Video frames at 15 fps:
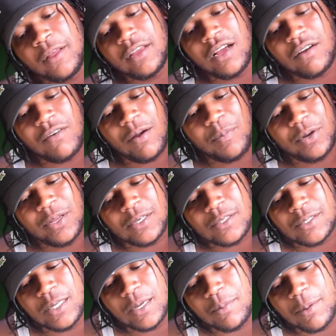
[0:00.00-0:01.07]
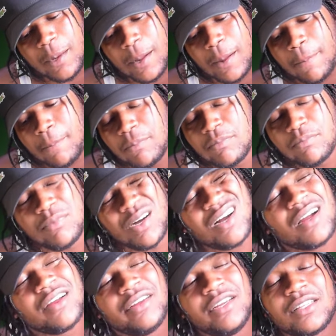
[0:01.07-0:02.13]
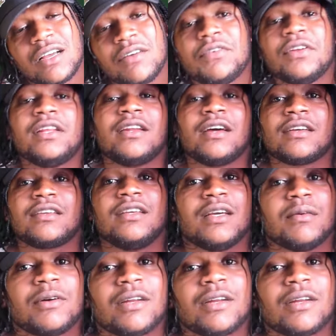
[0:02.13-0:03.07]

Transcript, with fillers: you have a place named um, Margarita in Akia,